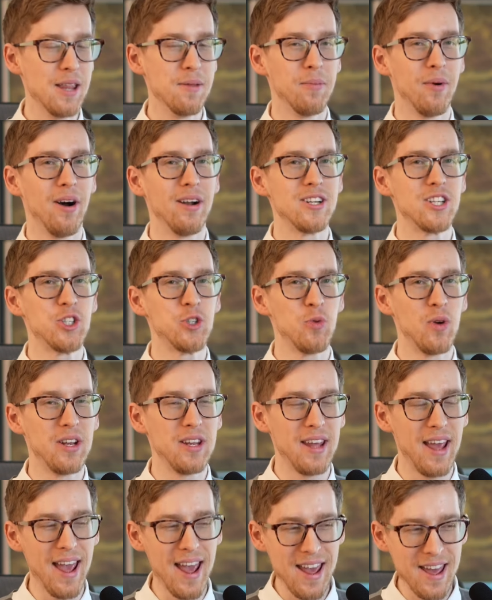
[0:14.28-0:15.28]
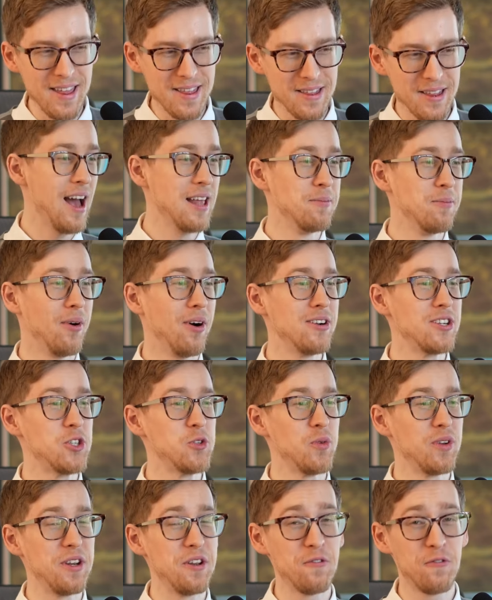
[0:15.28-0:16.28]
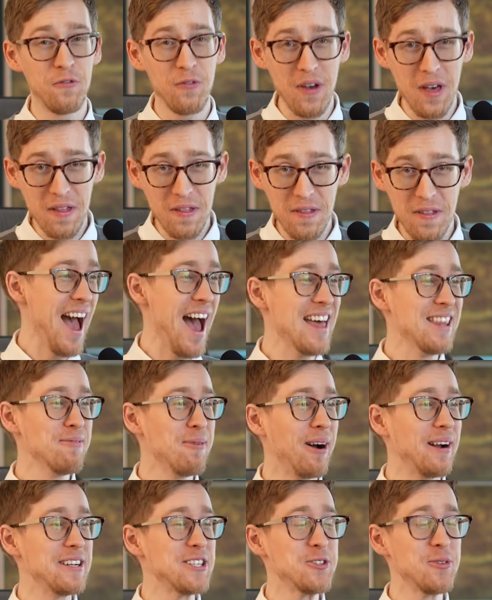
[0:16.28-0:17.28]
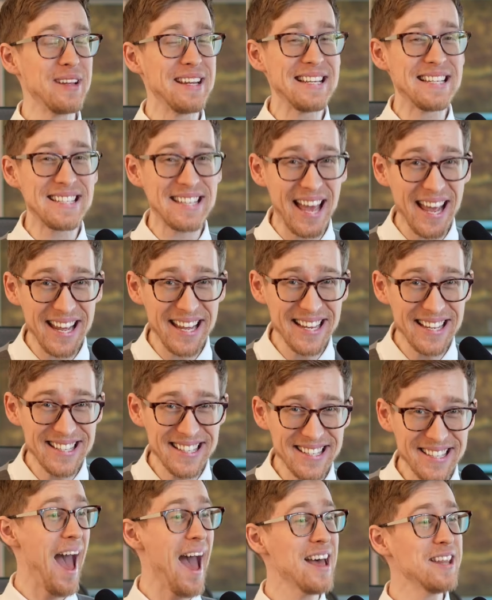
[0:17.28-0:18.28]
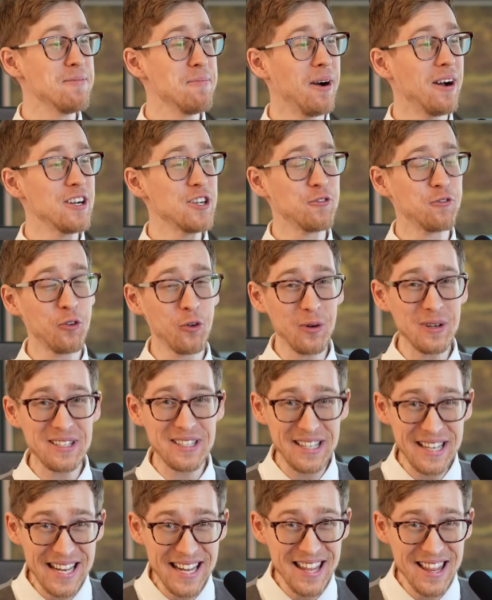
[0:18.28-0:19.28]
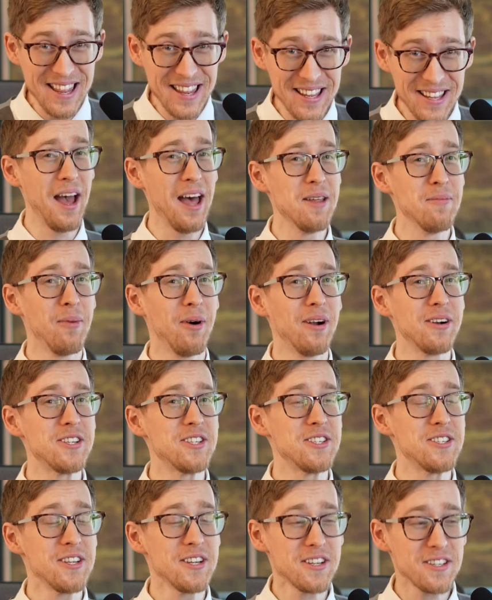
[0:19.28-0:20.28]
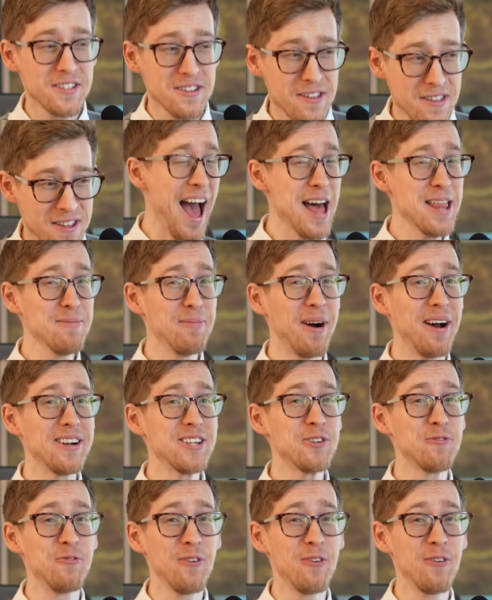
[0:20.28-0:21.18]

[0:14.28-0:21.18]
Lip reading: and March 28th and March 25th and March 22nd and March 14th and March 6th and March